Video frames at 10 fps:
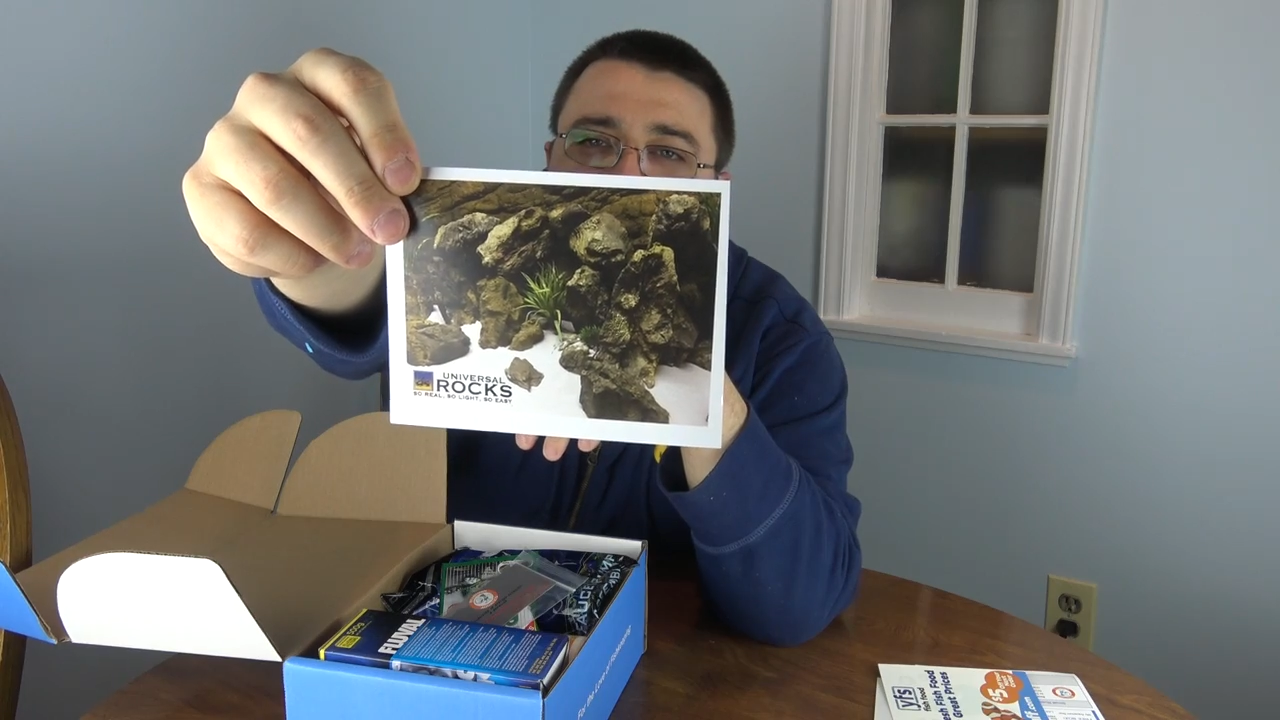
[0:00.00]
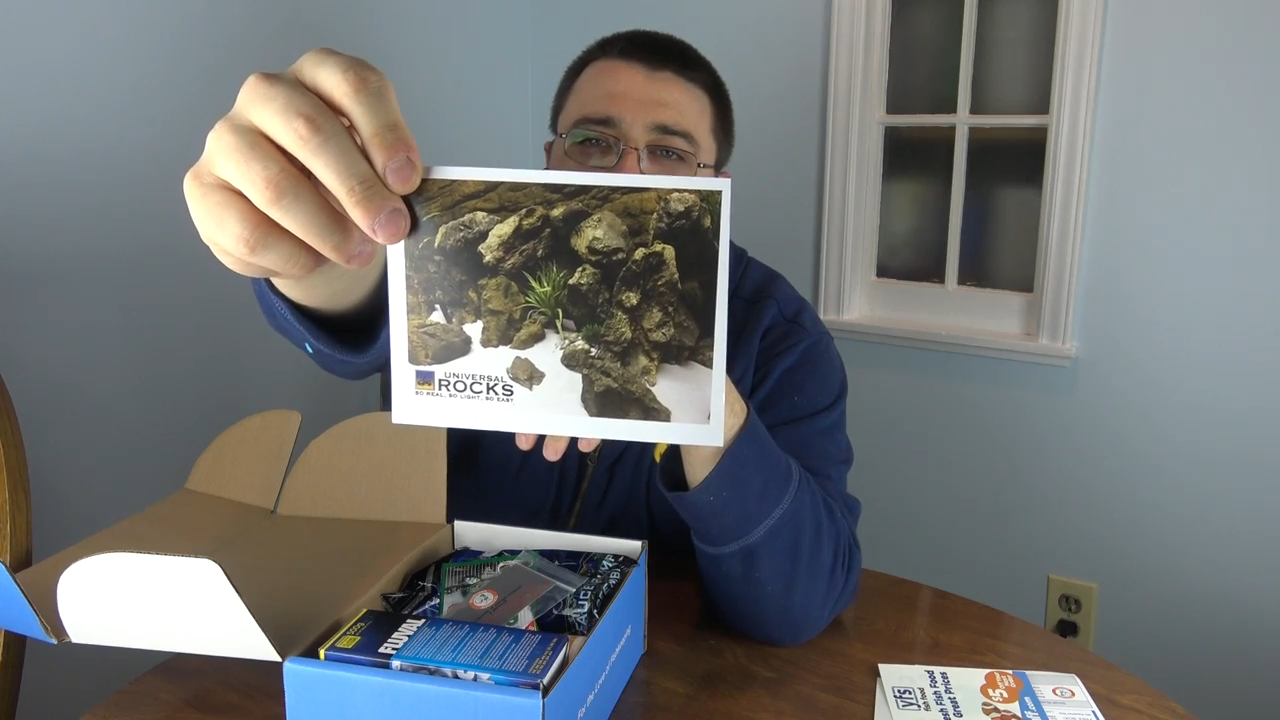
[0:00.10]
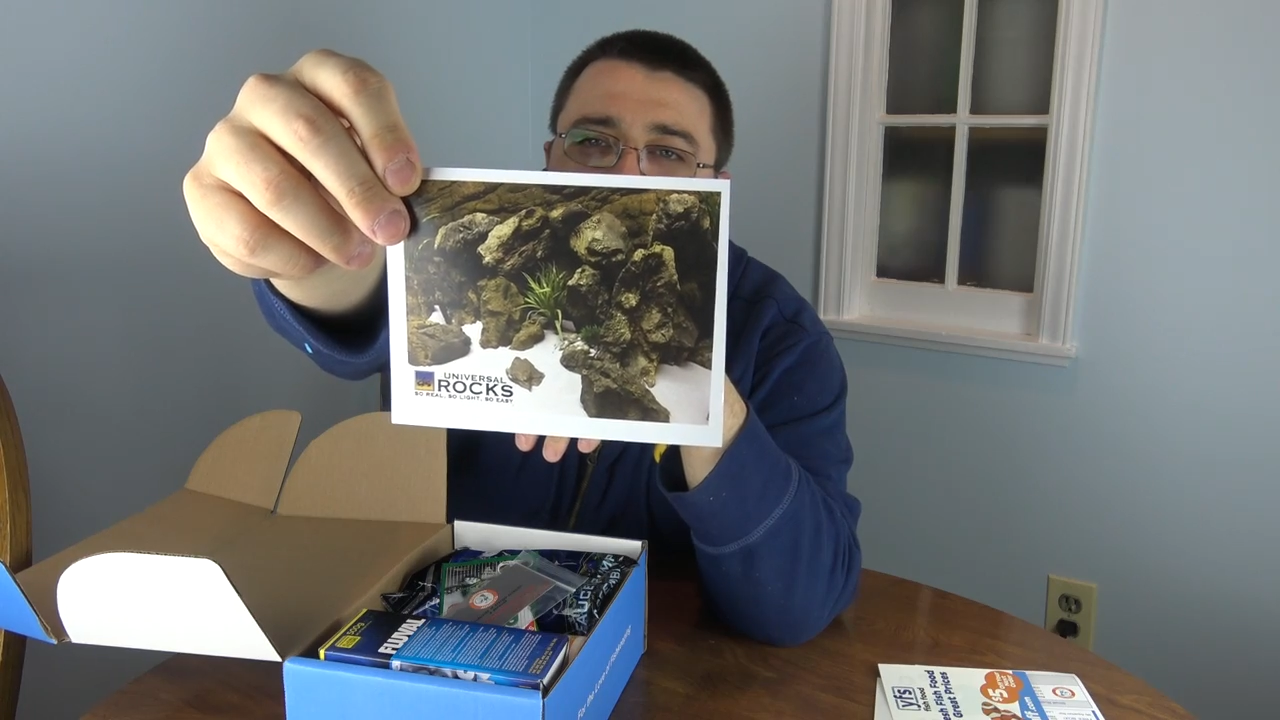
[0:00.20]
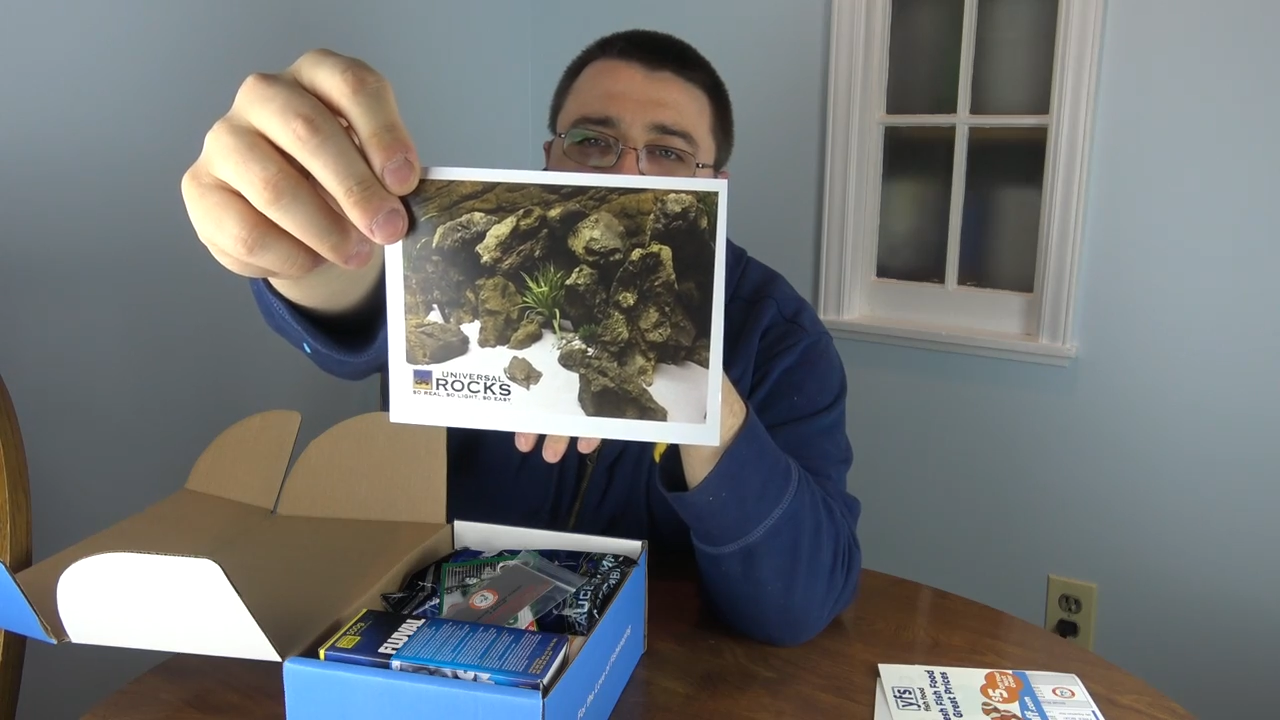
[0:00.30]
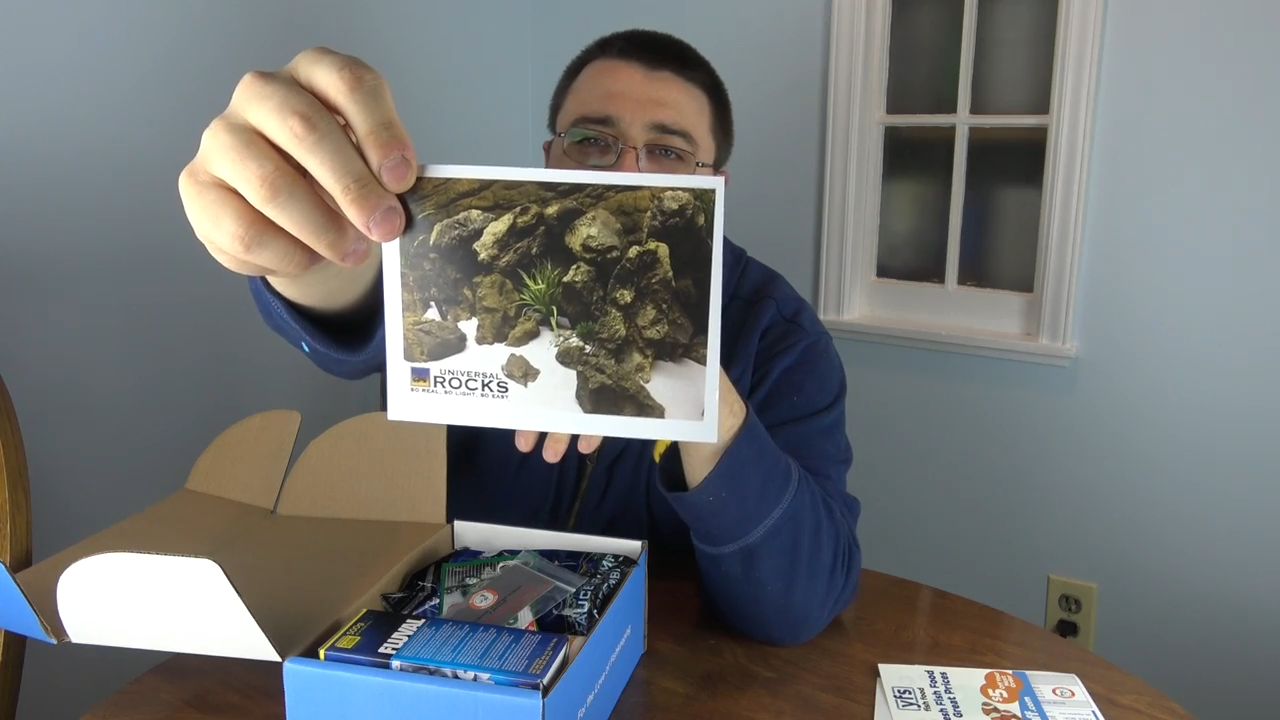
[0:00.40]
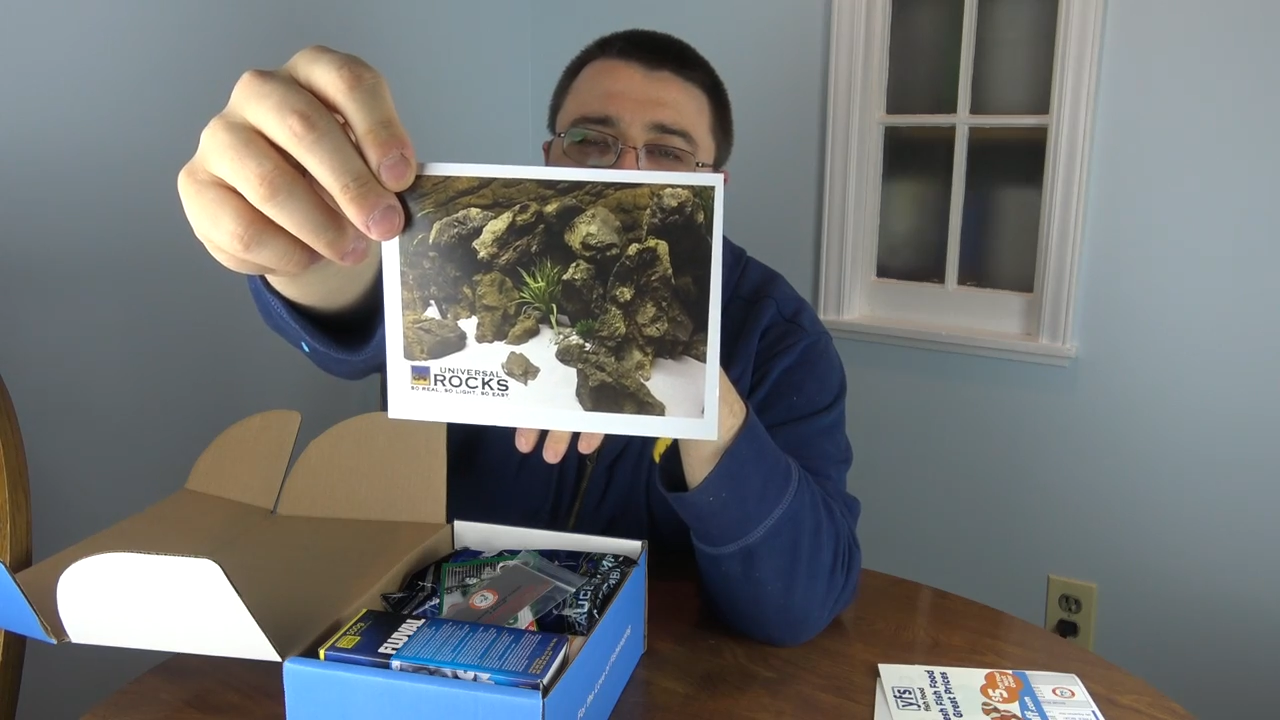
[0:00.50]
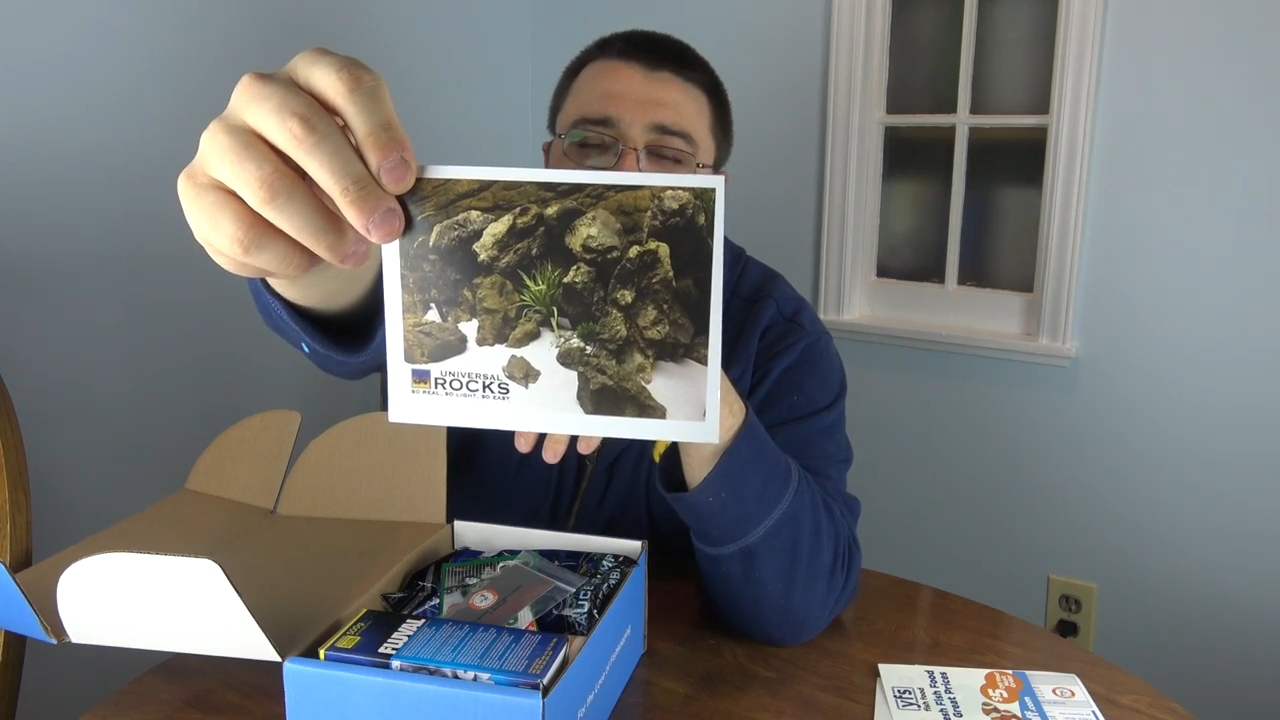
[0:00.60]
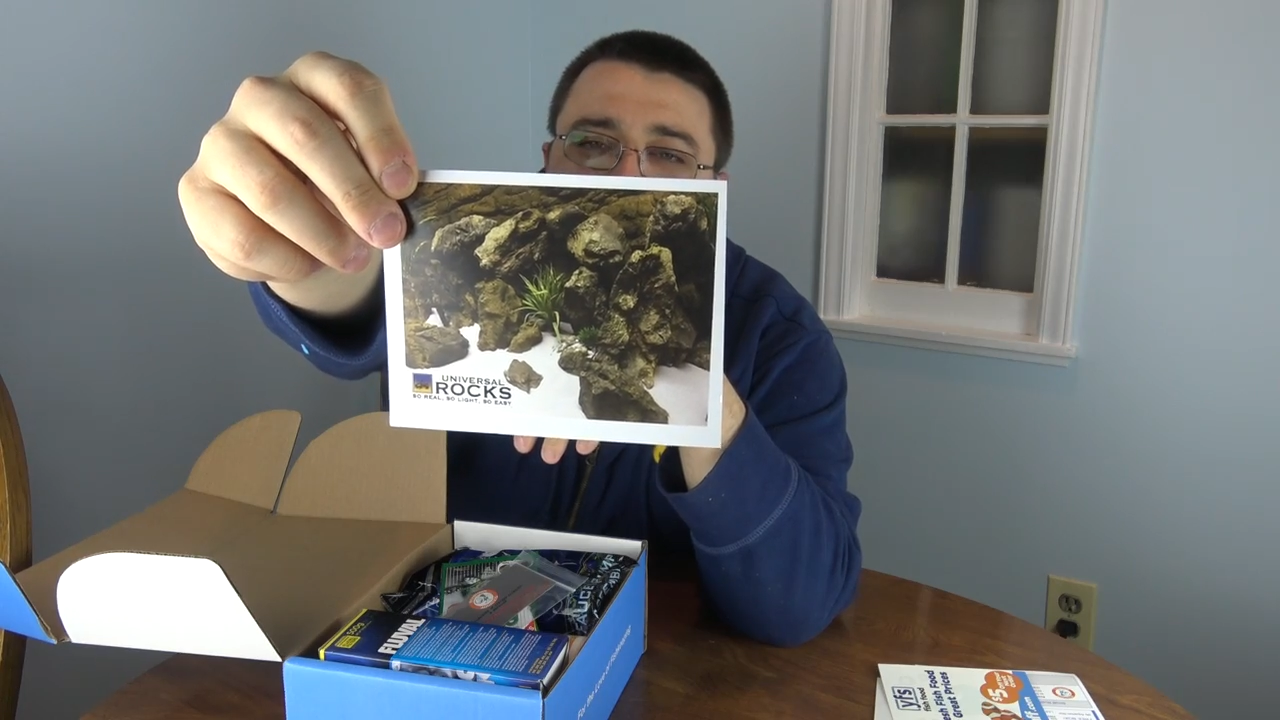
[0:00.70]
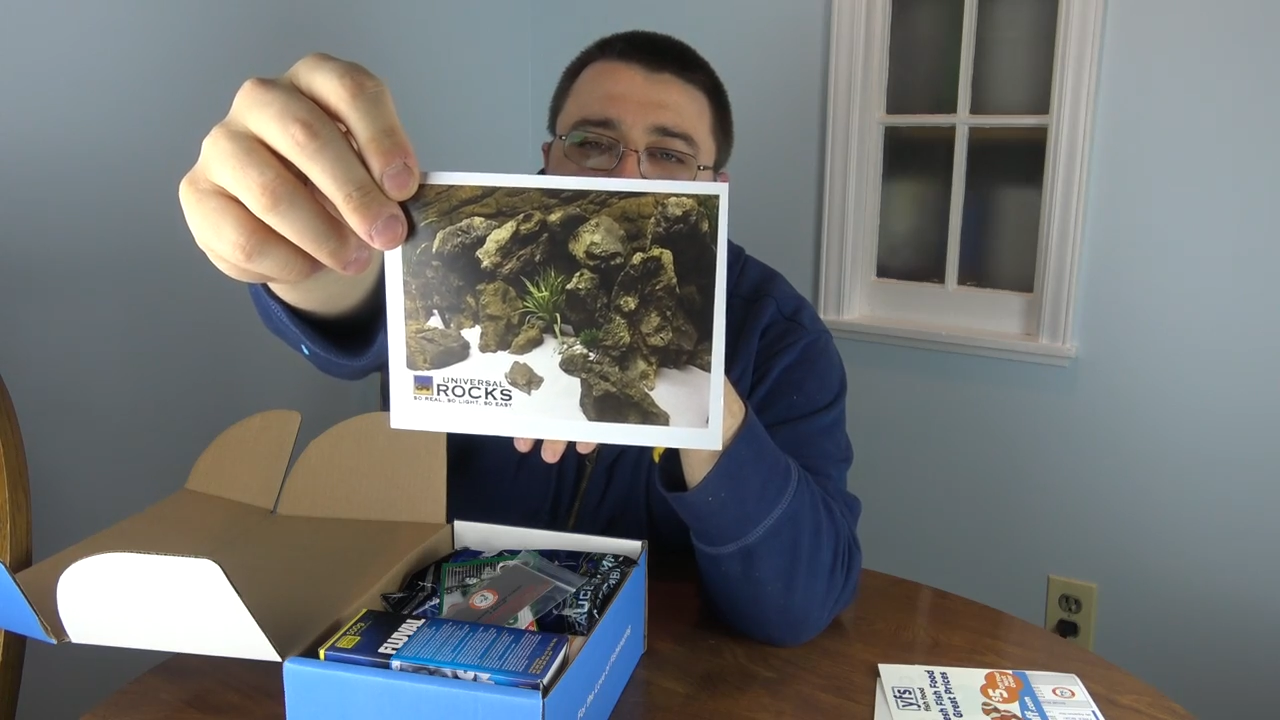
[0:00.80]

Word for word: Rocks.